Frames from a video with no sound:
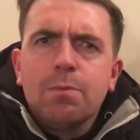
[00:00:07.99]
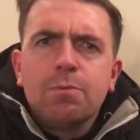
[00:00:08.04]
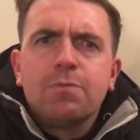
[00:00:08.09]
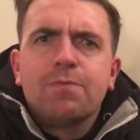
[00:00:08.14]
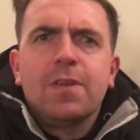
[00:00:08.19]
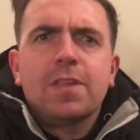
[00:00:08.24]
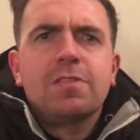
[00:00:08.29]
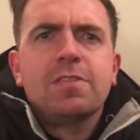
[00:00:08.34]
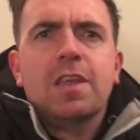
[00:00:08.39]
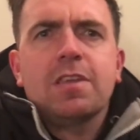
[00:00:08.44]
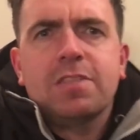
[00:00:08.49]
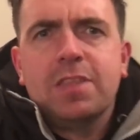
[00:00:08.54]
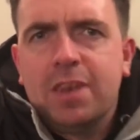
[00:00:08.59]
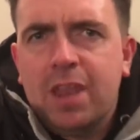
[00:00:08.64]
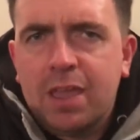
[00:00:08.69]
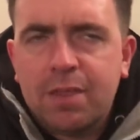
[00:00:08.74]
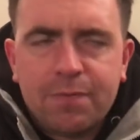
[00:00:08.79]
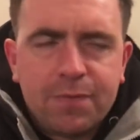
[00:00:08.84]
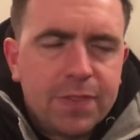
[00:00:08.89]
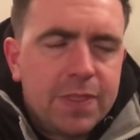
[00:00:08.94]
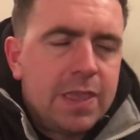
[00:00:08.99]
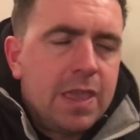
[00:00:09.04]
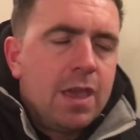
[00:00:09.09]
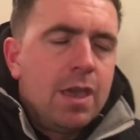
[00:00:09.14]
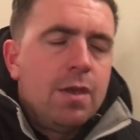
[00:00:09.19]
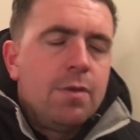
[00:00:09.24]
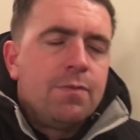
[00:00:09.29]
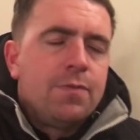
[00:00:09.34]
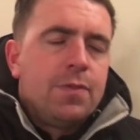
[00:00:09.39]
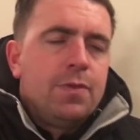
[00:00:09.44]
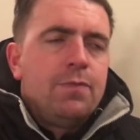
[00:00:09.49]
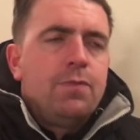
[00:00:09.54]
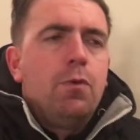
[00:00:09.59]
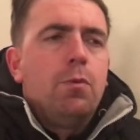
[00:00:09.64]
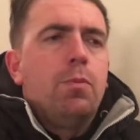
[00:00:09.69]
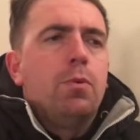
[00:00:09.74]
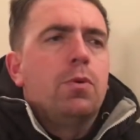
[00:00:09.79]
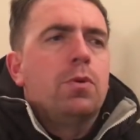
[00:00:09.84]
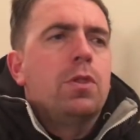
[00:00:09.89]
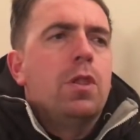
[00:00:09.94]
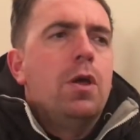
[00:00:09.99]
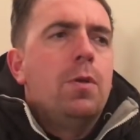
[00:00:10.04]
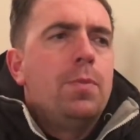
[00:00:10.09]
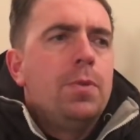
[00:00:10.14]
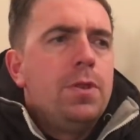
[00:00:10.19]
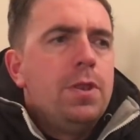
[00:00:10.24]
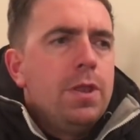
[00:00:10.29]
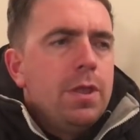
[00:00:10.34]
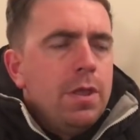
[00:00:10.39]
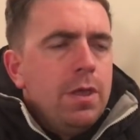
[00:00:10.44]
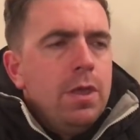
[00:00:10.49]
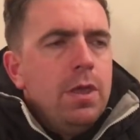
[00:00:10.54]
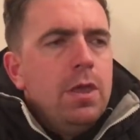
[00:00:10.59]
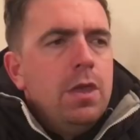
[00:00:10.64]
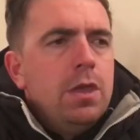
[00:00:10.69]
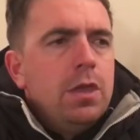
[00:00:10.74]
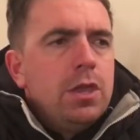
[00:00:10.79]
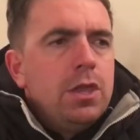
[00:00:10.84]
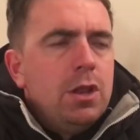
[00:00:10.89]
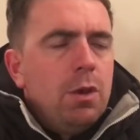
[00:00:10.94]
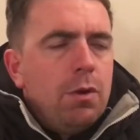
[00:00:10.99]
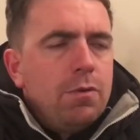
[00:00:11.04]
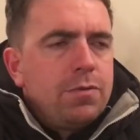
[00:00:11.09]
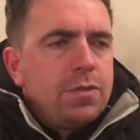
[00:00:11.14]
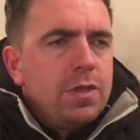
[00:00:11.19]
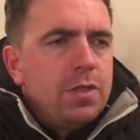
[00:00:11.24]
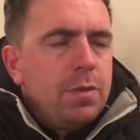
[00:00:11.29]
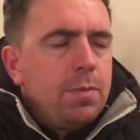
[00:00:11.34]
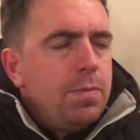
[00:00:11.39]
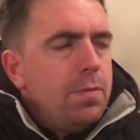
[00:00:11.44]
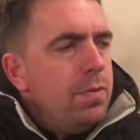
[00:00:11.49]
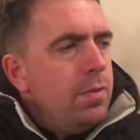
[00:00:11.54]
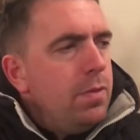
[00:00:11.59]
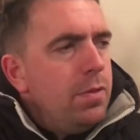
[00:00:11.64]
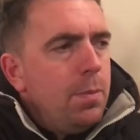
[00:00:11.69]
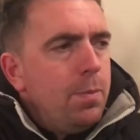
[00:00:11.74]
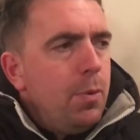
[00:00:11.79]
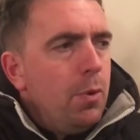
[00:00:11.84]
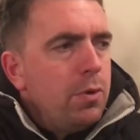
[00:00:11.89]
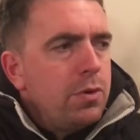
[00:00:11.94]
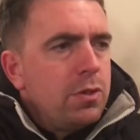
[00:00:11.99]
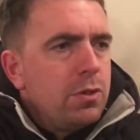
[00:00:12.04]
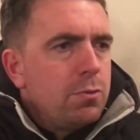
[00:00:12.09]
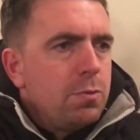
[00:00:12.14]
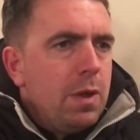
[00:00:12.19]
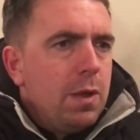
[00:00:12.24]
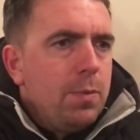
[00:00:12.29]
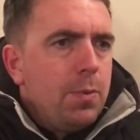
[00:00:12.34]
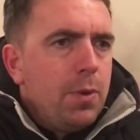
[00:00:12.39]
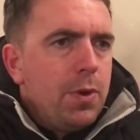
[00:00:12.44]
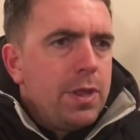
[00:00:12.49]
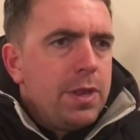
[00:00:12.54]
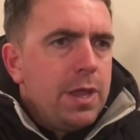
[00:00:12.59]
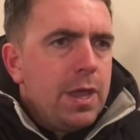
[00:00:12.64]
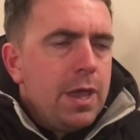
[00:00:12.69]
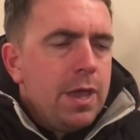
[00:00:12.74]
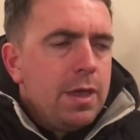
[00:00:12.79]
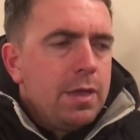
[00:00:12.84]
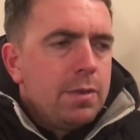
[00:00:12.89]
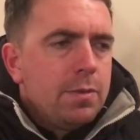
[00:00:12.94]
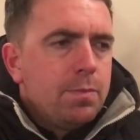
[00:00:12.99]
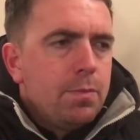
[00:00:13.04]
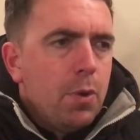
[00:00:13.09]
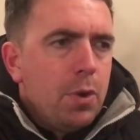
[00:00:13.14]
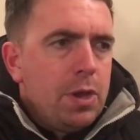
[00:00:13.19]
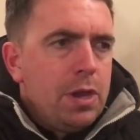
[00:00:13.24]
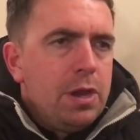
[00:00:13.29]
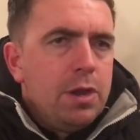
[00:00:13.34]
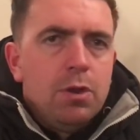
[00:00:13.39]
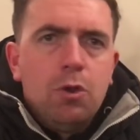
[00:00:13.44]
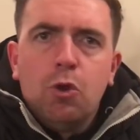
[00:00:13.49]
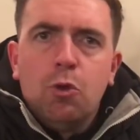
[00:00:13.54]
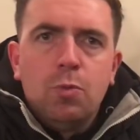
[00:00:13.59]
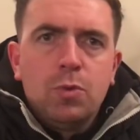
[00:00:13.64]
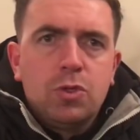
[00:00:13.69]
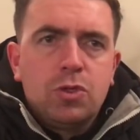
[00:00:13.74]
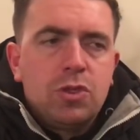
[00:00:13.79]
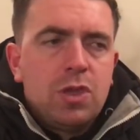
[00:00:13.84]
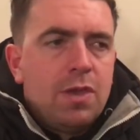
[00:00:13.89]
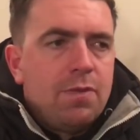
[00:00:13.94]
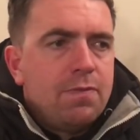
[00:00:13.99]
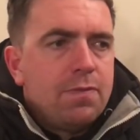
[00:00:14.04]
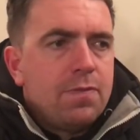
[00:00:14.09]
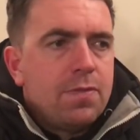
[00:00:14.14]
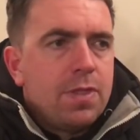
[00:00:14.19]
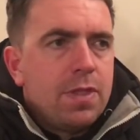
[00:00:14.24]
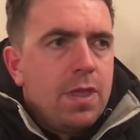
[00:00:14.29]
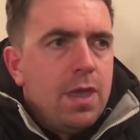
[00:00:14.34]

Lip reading: It was a fantastic night for the football club, and obviously the boys as well putting an enormous shift.